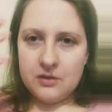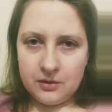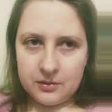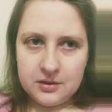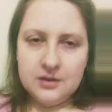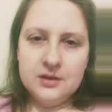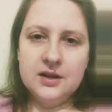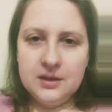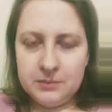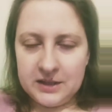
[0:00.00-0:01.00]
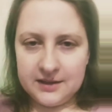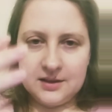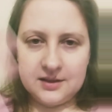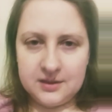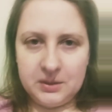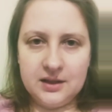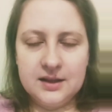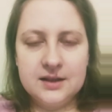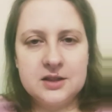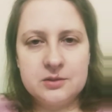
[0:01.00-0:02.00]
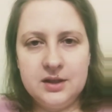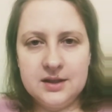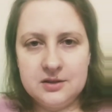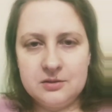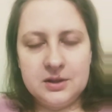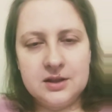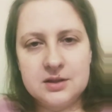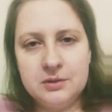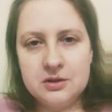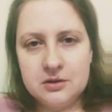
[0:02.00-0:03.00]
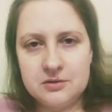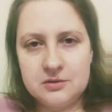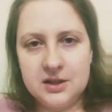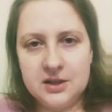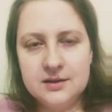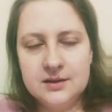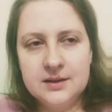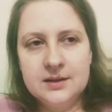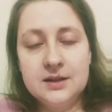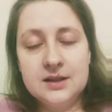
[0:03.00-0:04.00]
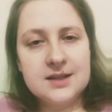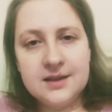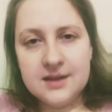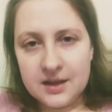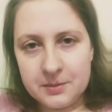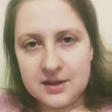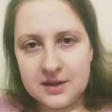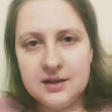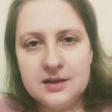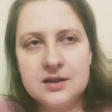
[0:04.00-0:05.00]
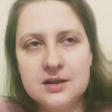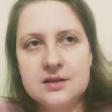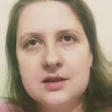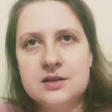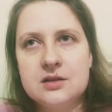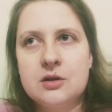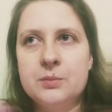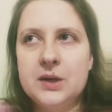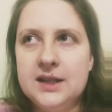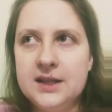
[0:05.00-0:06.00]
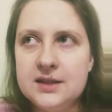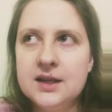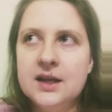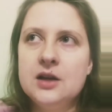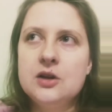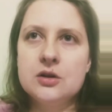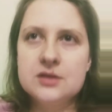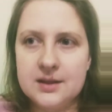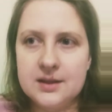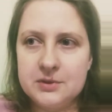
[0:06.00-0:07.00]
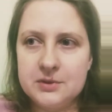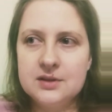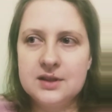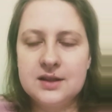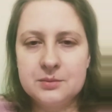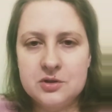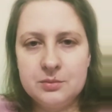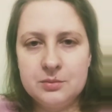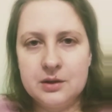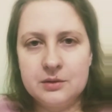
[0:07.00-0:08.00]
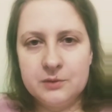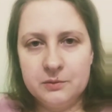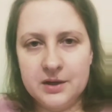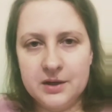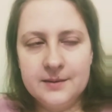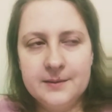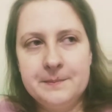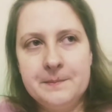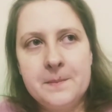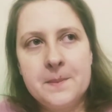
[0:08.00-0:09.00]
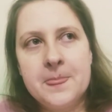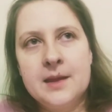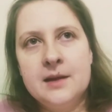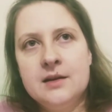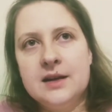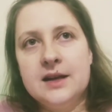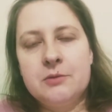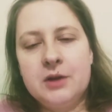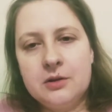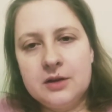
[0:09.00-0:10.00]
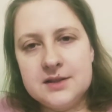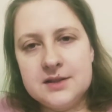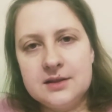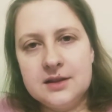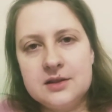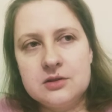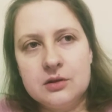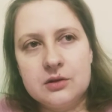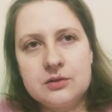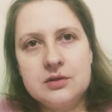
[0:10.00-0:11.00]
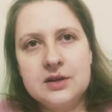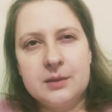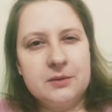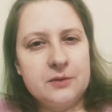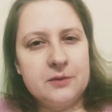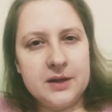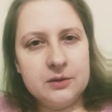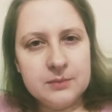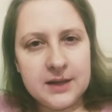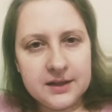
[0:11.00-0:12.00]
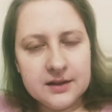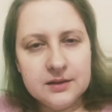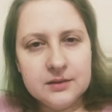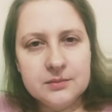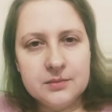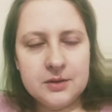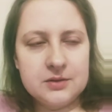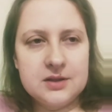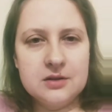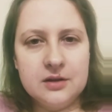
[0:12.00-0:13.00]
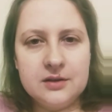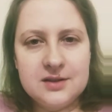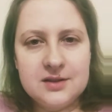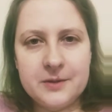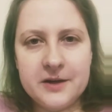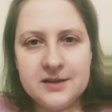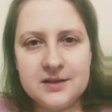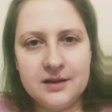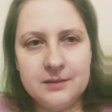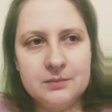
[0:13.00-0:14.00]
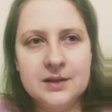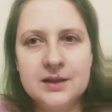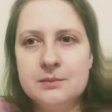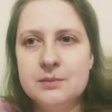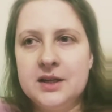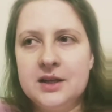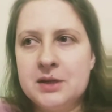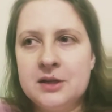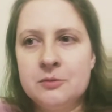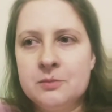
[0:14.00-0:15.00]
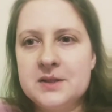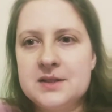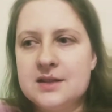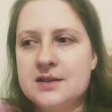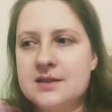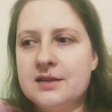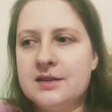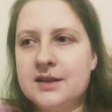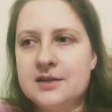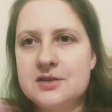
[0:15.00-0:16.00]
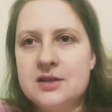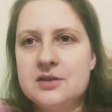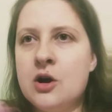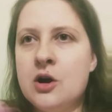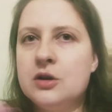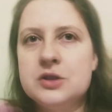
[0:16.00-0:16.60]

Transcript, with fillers: thought implanted in me. And that's what he does to me. That's how he talks to me. It's like telepathy. It's it's it's a complete concept that comes to me out of nowhere. And I recognize it that not coming from my own mind because it's not. It's surprising. I'm minding my own business and suddenly there's this whole